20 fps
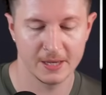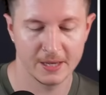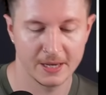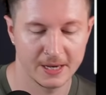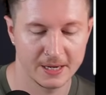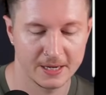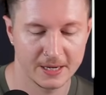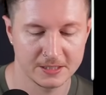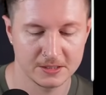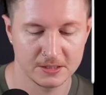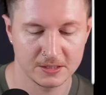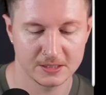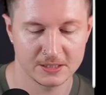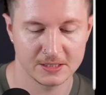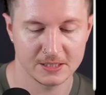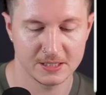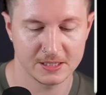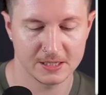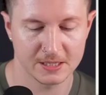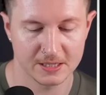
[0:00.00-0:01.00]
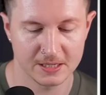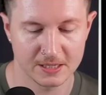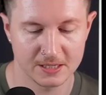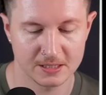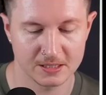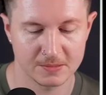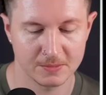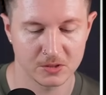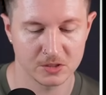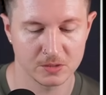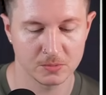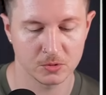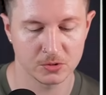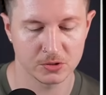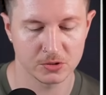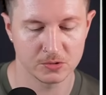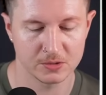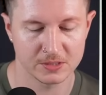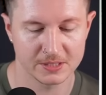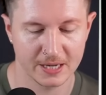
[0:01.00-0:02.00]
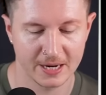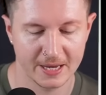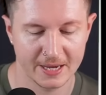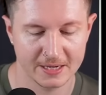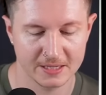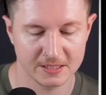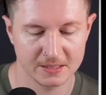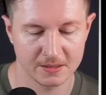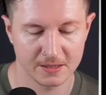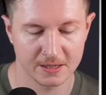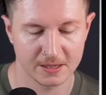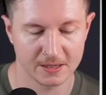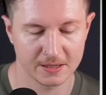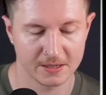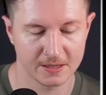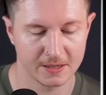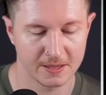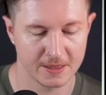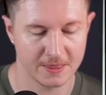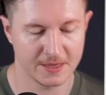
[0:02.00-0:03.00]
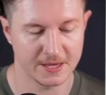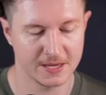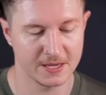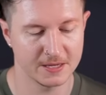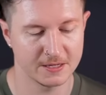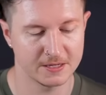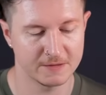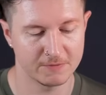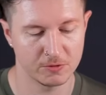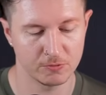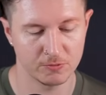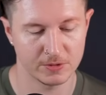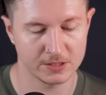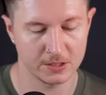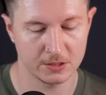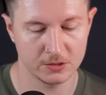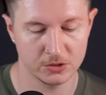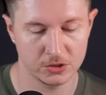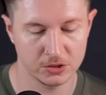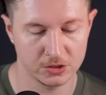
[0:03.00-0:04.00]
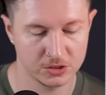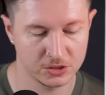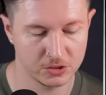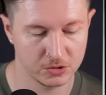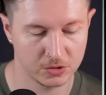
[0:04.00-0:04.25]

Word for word: And as you can see, it's possible to select the different resolutions.